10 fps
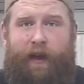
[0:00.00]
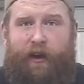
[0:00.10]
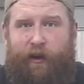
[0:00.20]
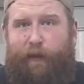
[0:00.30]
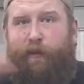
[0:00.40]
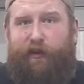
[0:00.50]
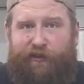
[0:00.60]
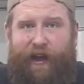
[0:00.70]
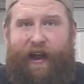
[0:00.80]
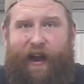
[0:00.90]
Could be
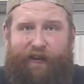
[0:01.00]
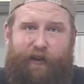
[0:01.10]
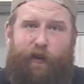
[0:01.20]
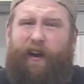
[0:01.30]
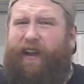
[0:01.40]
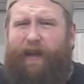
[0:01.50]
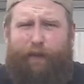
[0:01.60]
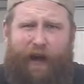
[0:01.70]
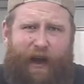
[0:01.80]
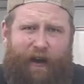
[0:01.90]
pushing that actually. We're gonna keep
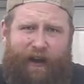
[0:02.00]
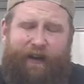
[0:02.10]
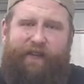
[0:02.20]
an eye on it and